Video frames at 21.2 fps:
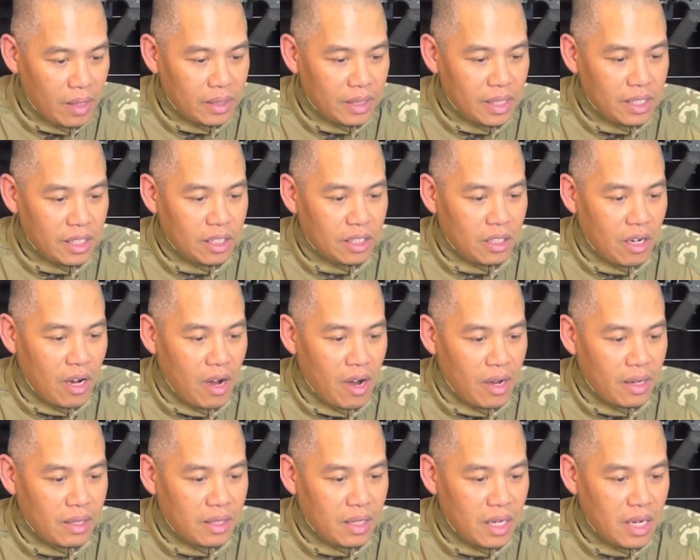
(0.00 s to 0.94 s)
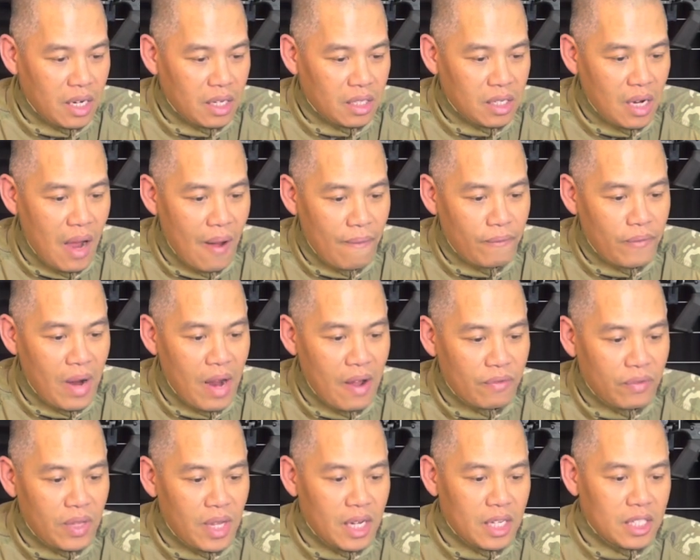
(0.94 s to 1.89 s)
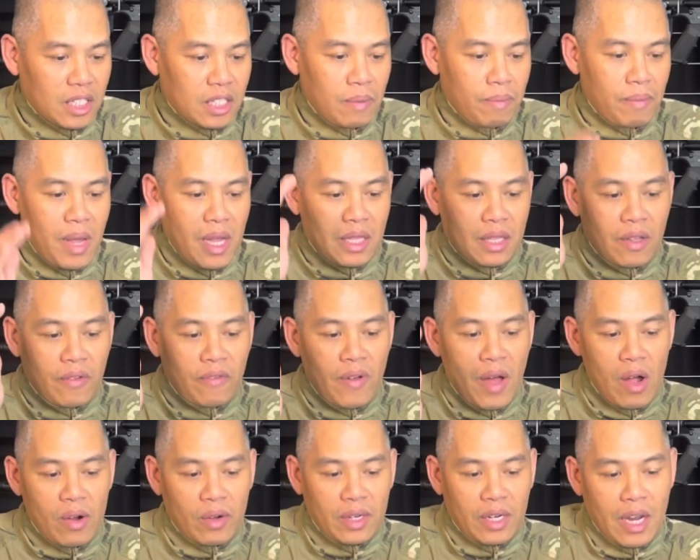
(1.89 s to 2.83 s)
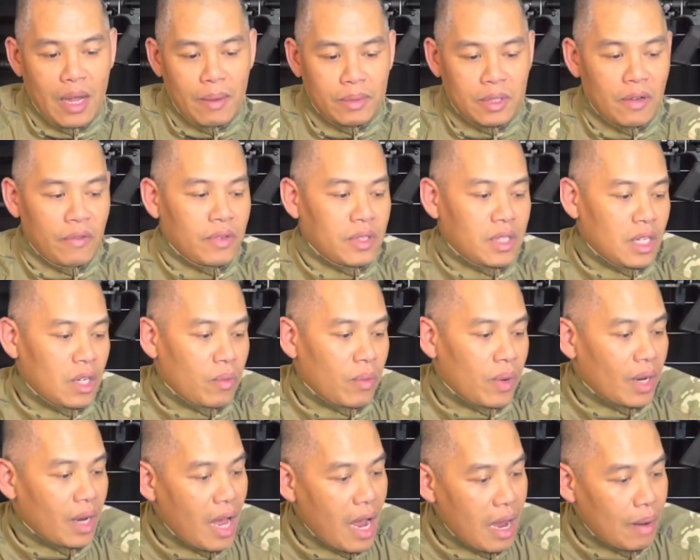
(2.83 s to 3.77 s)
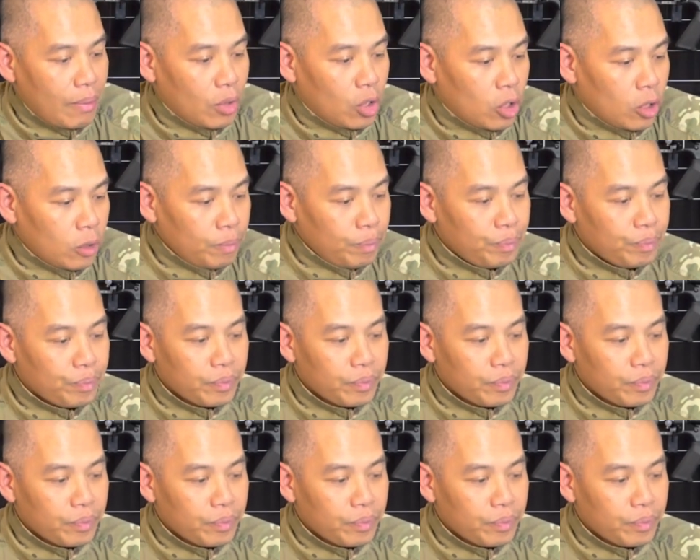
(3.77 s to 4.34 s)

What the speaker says: and this is on the top 5 things to make the Valken M17 reliable.